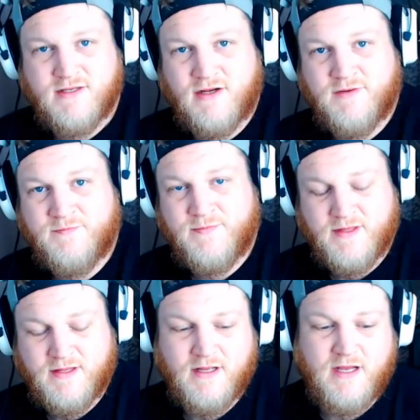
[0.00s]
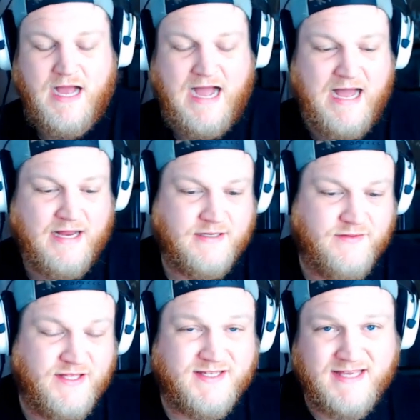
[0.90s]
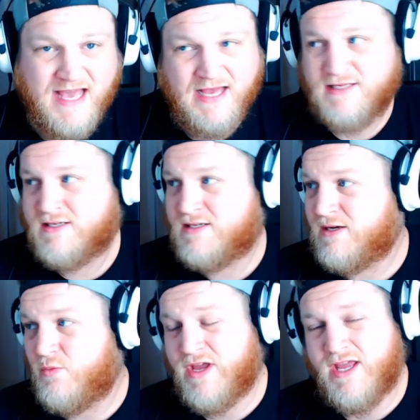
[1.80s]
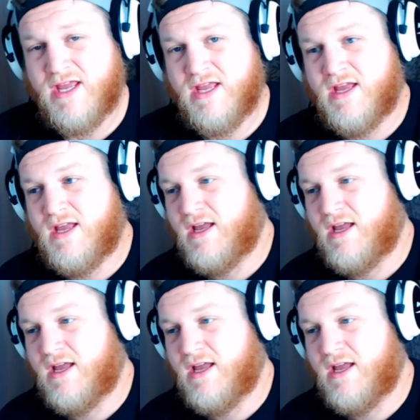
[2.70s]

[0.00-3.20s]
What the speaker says: on. And this guest, we